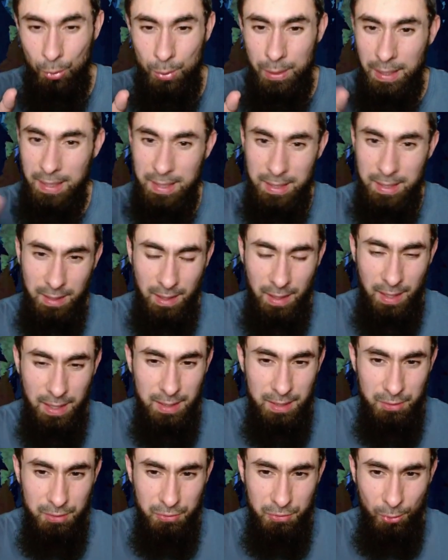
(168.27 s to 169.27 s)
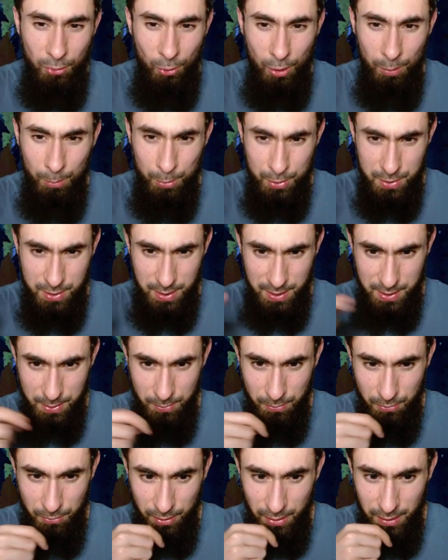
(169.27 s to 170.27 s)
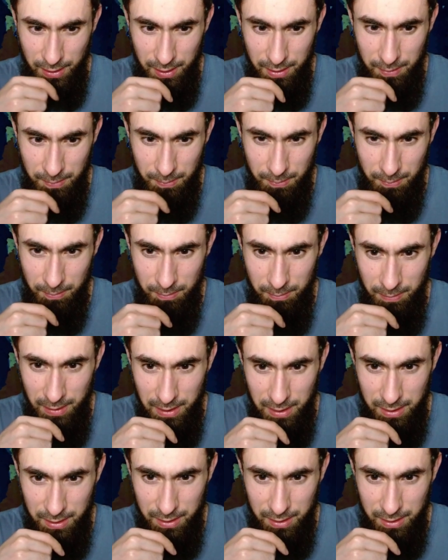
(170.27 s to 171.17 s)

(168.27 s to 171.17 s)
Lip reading: that it kind of almost doesn't really make a